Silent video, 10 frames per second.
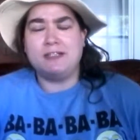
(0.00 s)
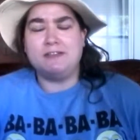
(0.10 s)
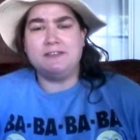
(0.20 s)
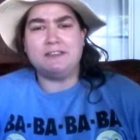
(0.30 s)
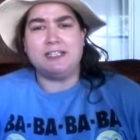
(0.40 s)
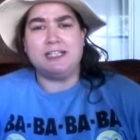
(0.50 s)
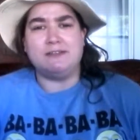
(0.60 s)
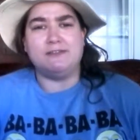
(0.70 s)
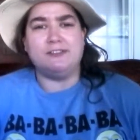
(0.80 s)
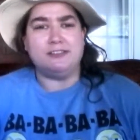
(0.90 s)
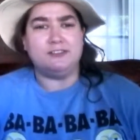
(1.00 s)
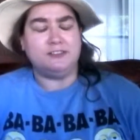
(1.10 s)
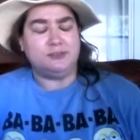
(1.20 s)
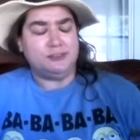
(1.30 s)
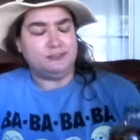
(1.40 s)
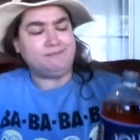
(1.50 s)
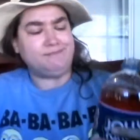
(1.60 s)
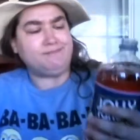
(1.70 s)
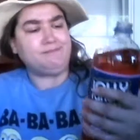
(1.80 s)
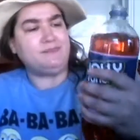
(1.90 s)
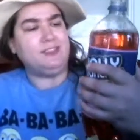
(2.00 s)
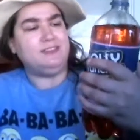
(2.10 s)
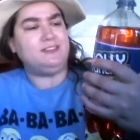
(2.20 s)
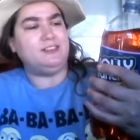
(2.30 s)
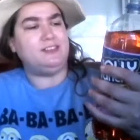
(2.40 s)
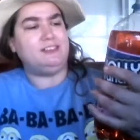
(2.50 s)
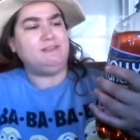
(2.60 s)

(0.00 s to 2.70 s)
Well, it's kind of a fun soda. It's